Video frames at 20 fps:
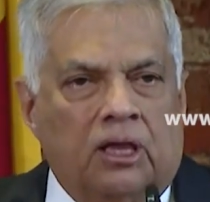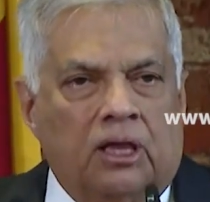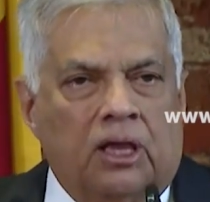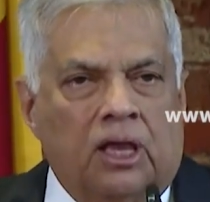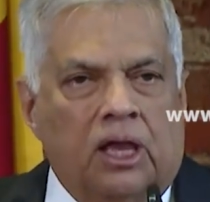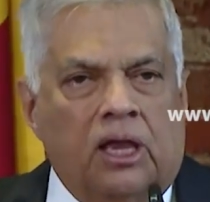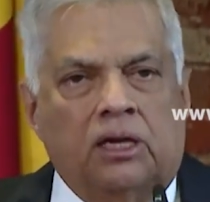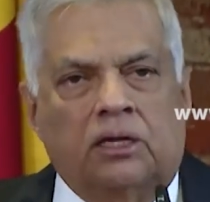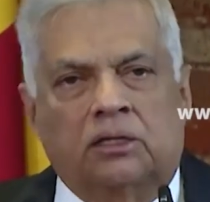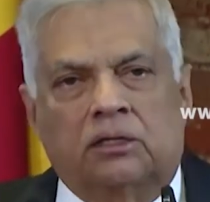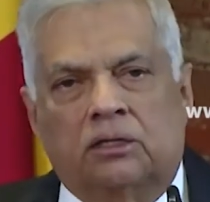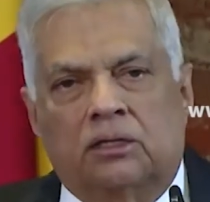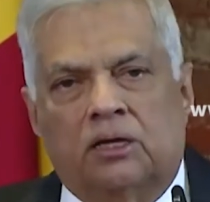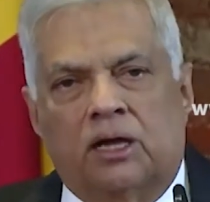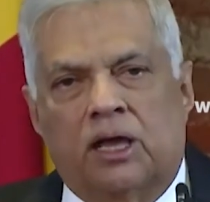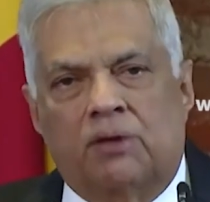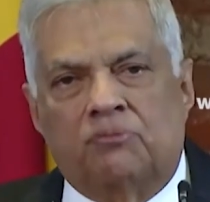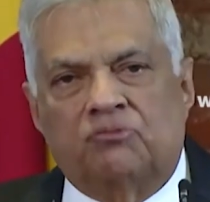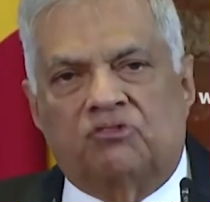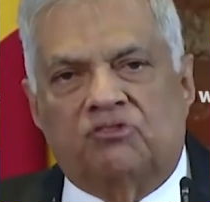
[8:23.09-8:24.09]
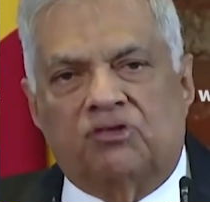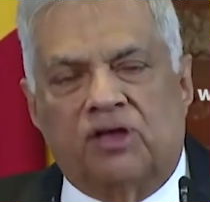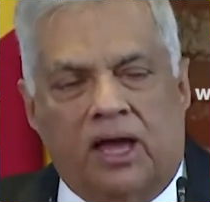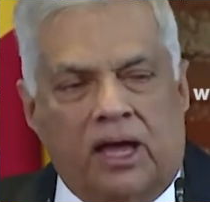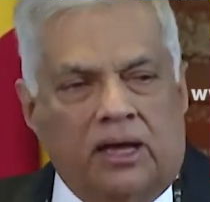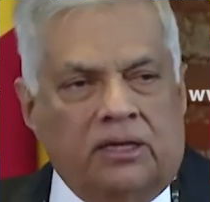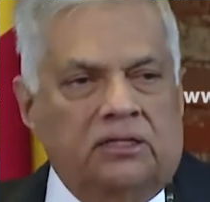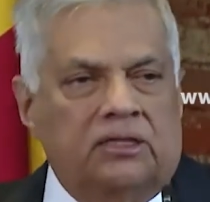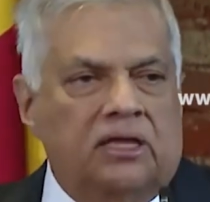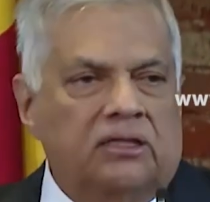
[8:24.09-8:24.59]
And I am
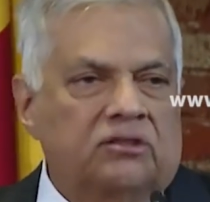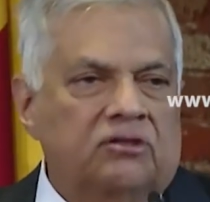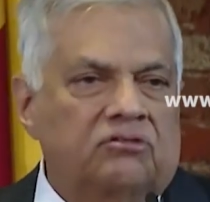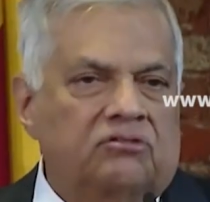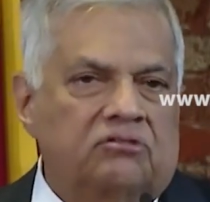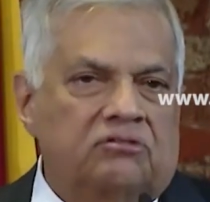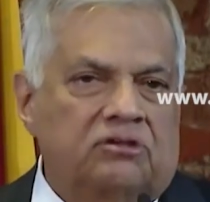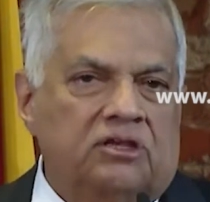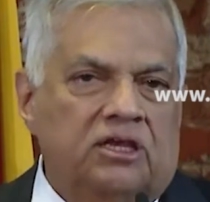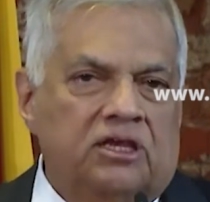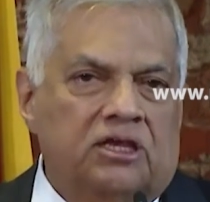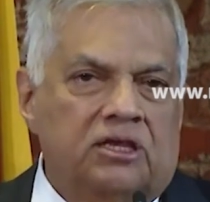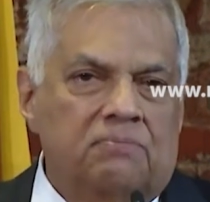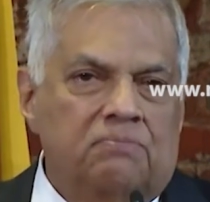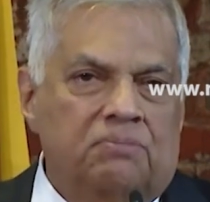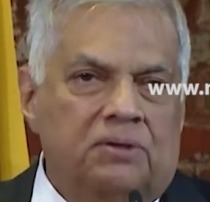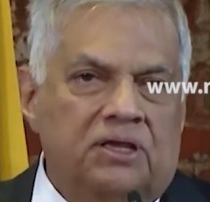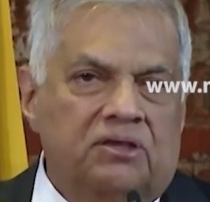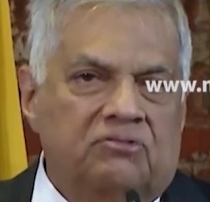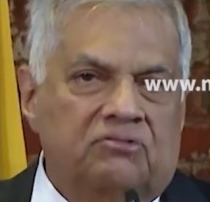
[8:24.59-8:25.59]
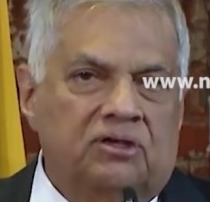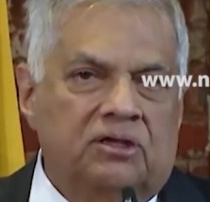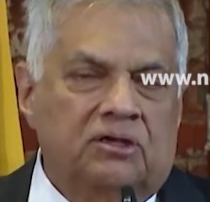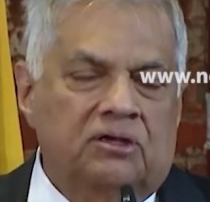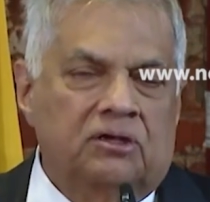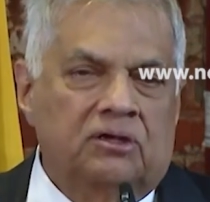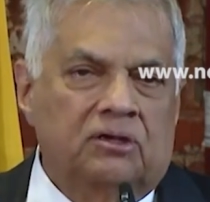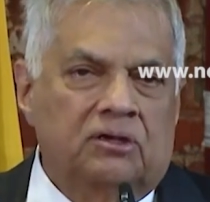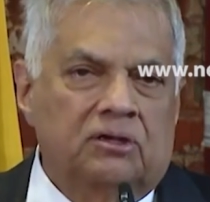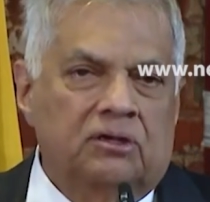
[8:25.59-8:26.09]
sad that this is taking place
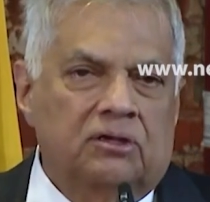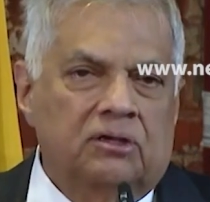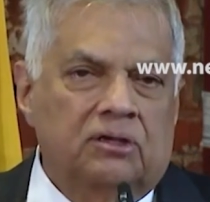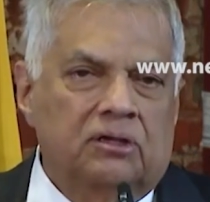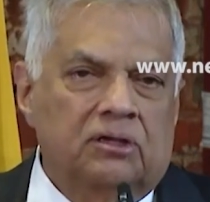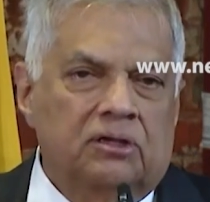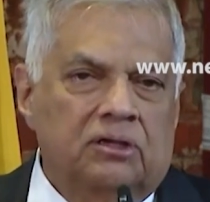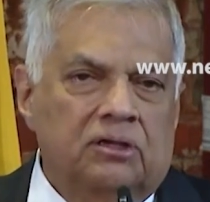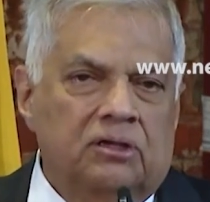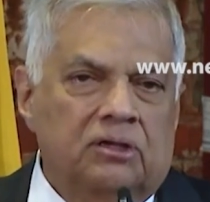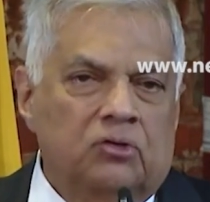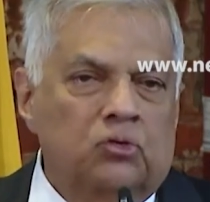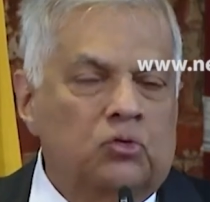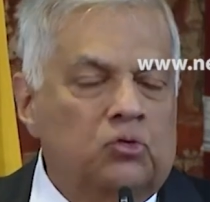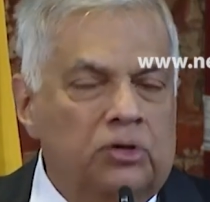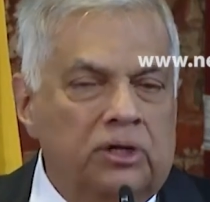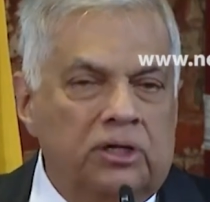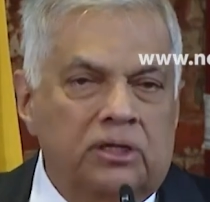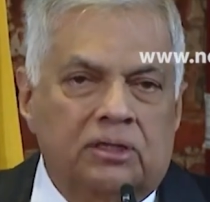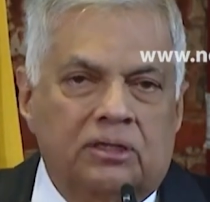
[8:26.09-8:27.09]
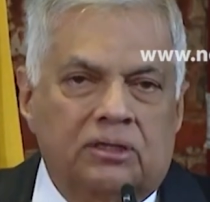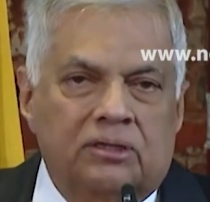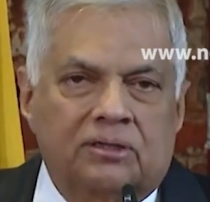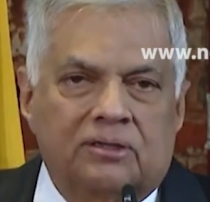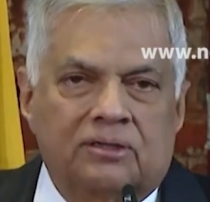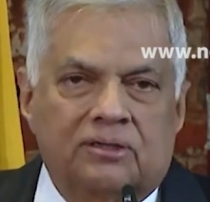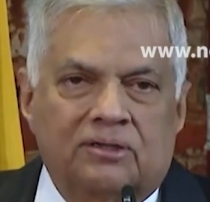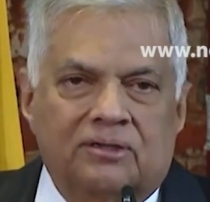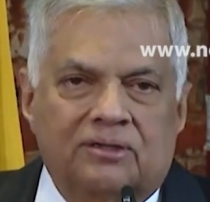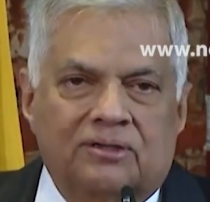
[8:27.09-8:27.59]
in Ruhuna,
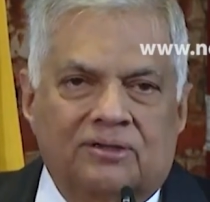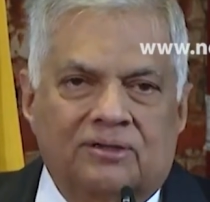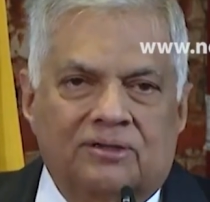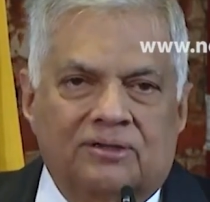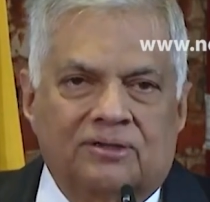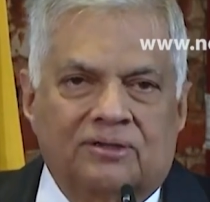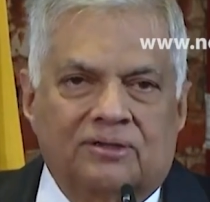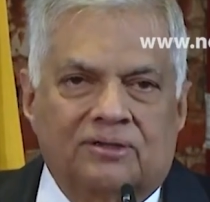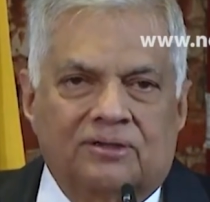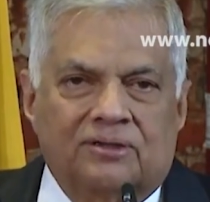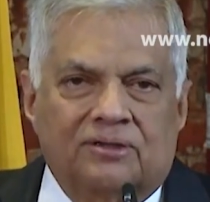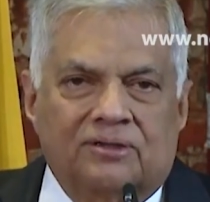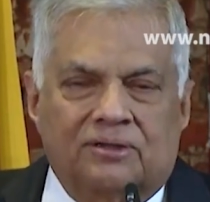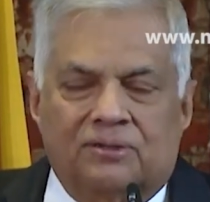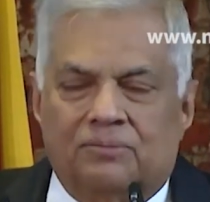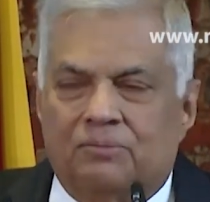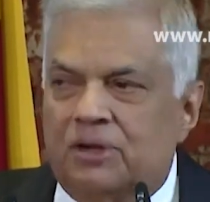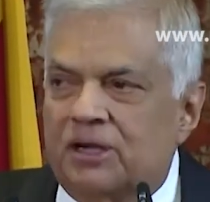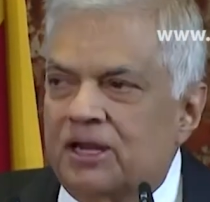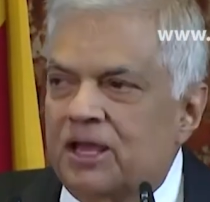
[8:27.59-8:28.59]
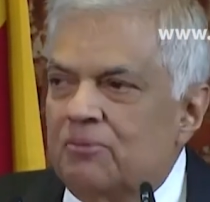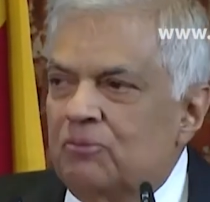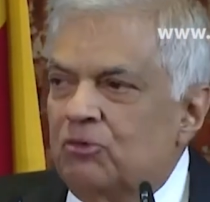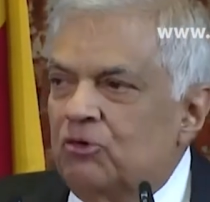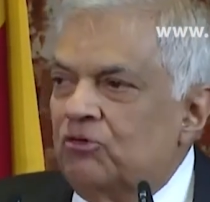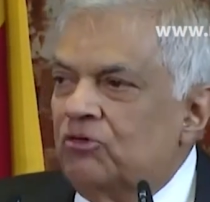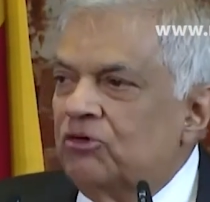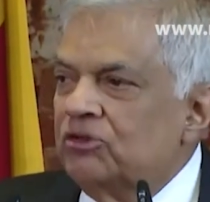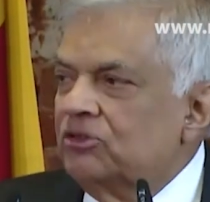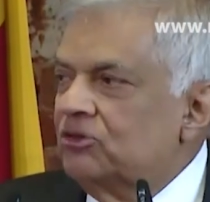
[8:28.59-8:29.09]
but I am
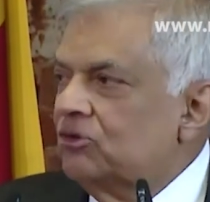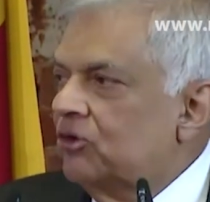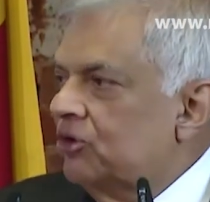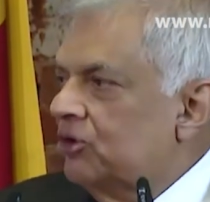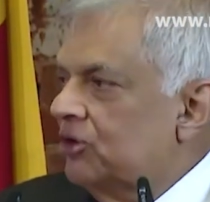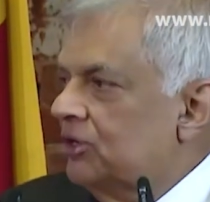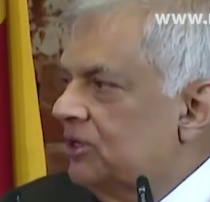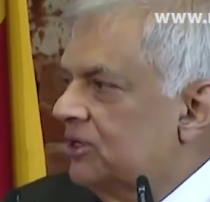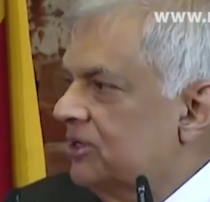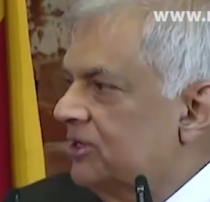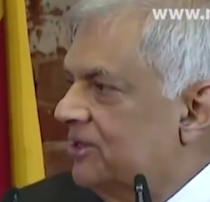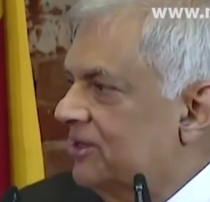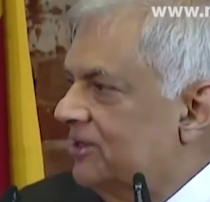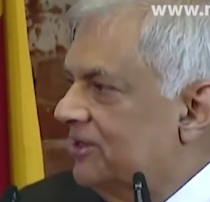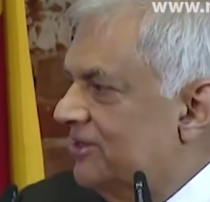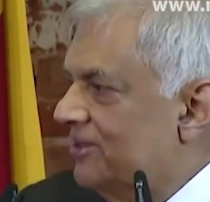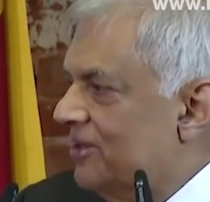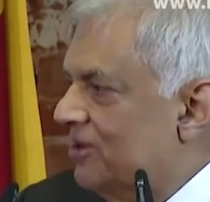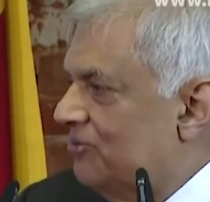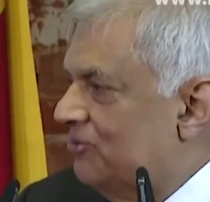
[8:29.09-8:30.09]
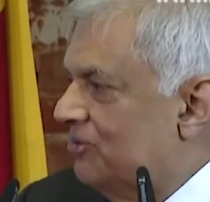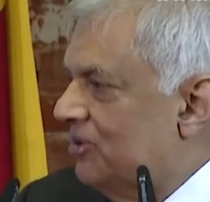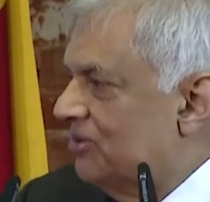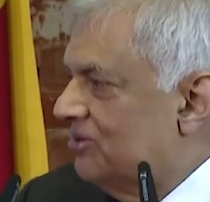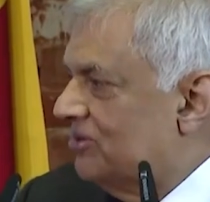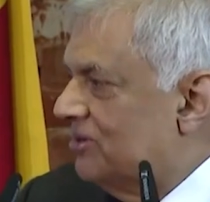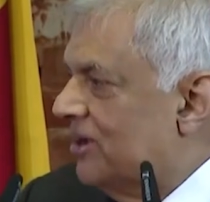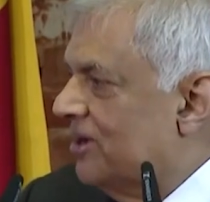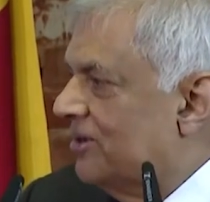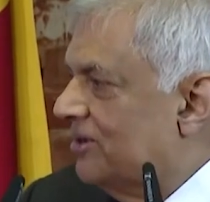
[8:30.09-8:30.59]
overjoyed that we are
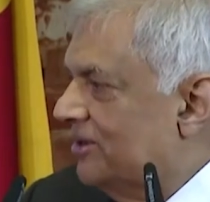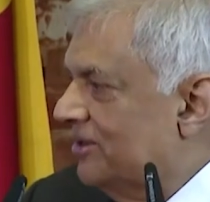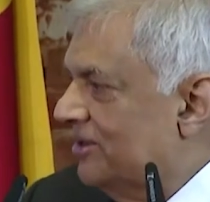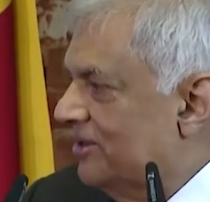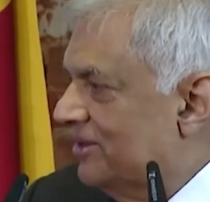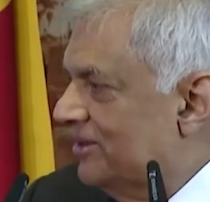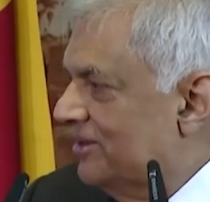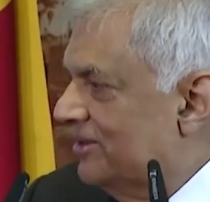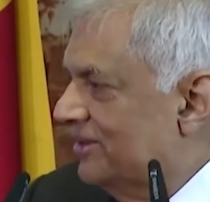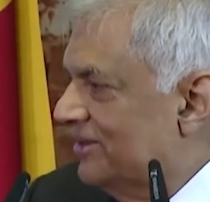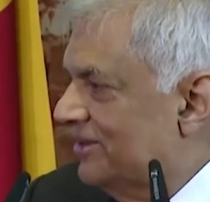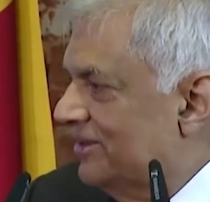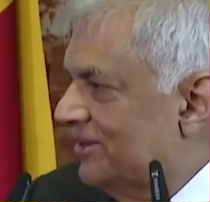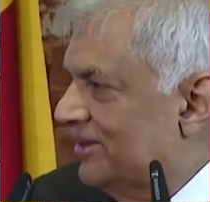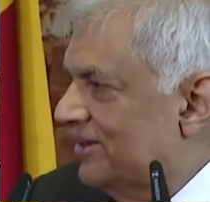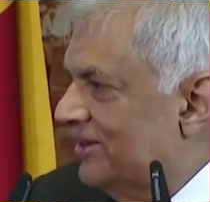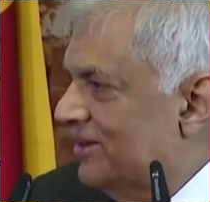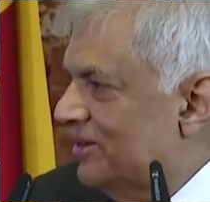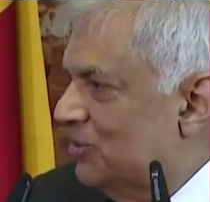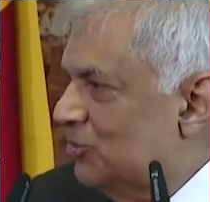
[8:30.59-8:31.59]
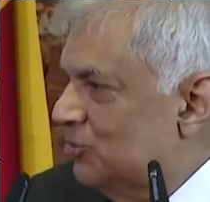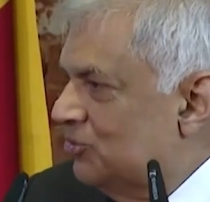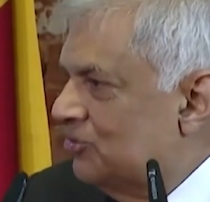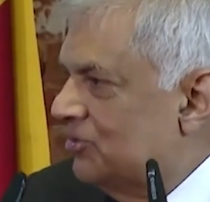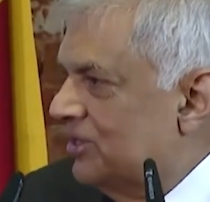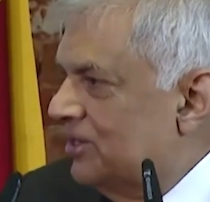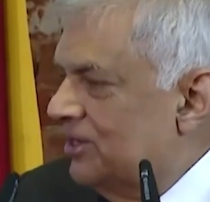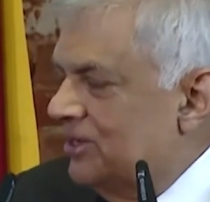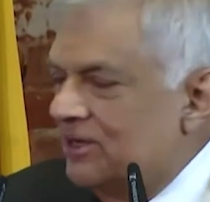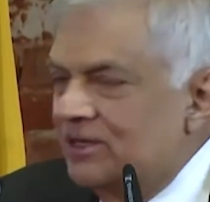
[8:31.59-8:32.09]
starting a new
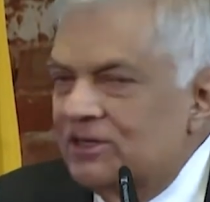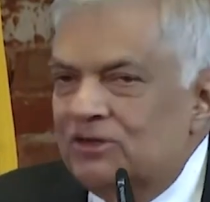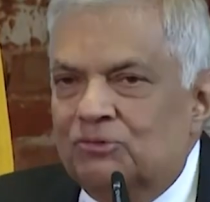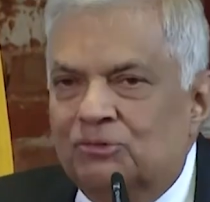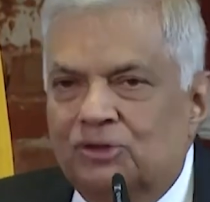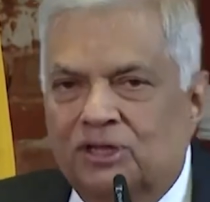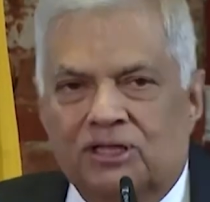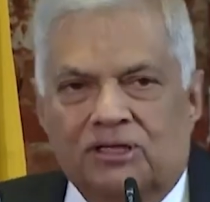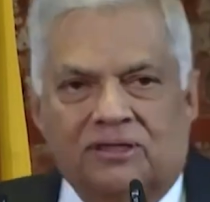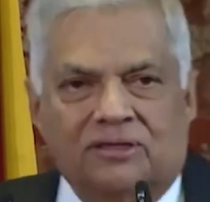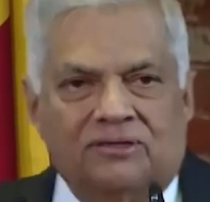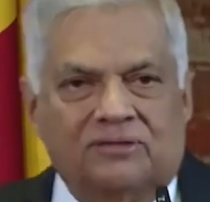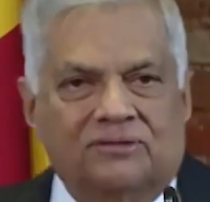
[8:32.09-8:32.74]
center today.